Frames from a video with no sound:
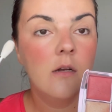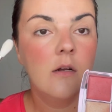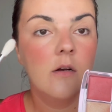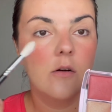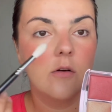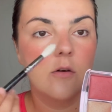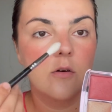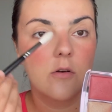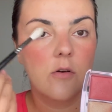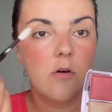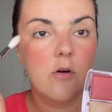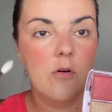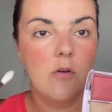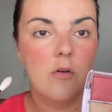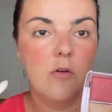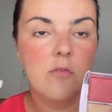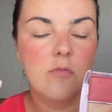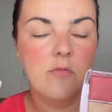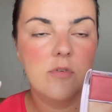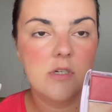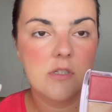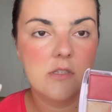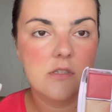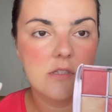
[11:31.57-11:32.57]
or all
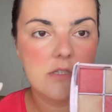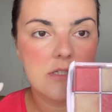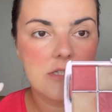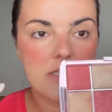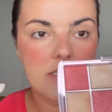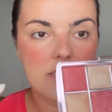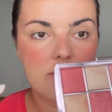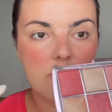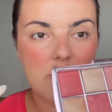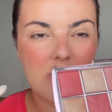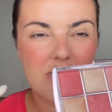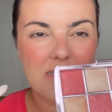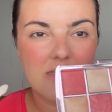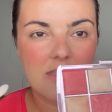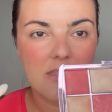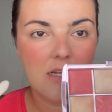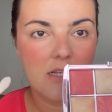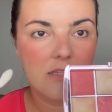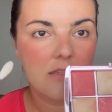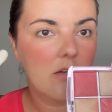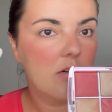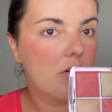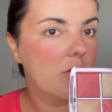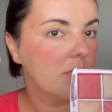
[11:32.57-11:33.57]
over the lid, but
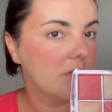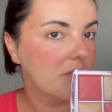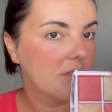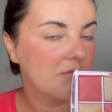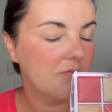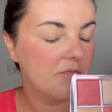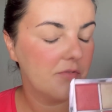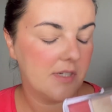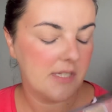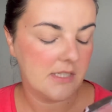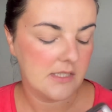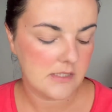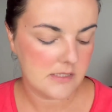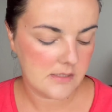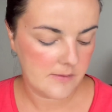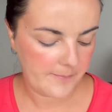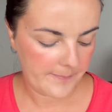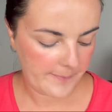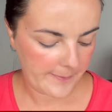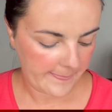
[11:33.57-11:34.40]
not on the face.